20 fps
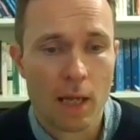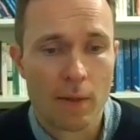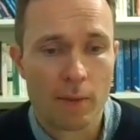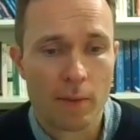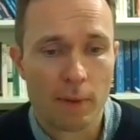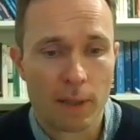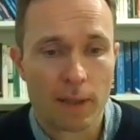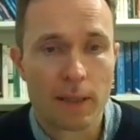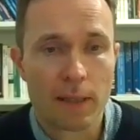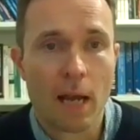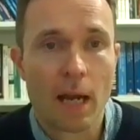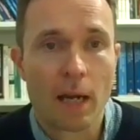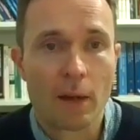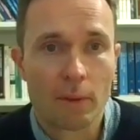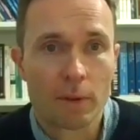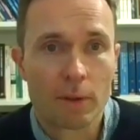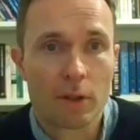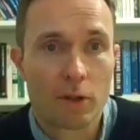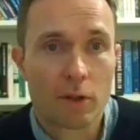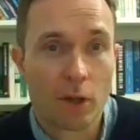well, they said it
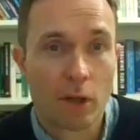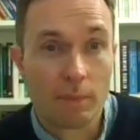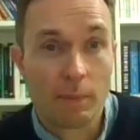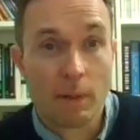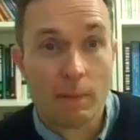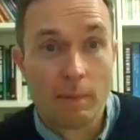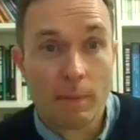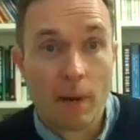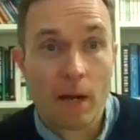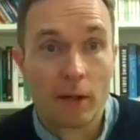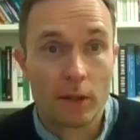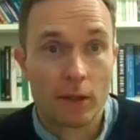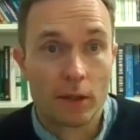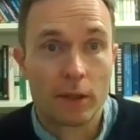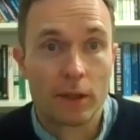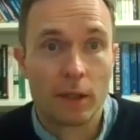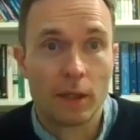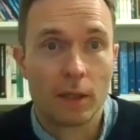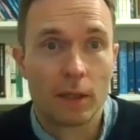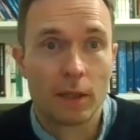was to try and be a measure
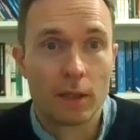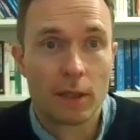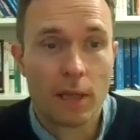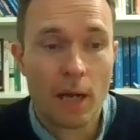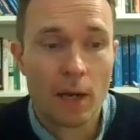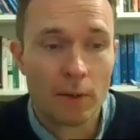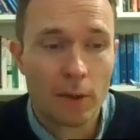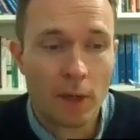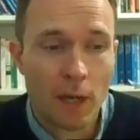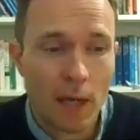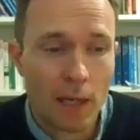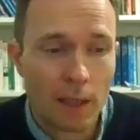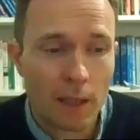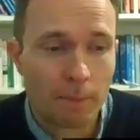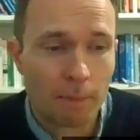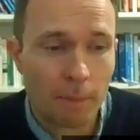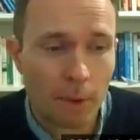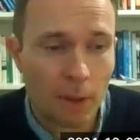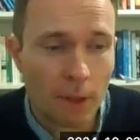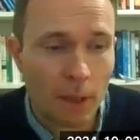to counter that.
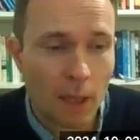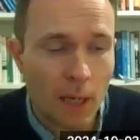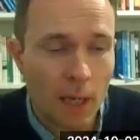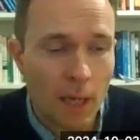But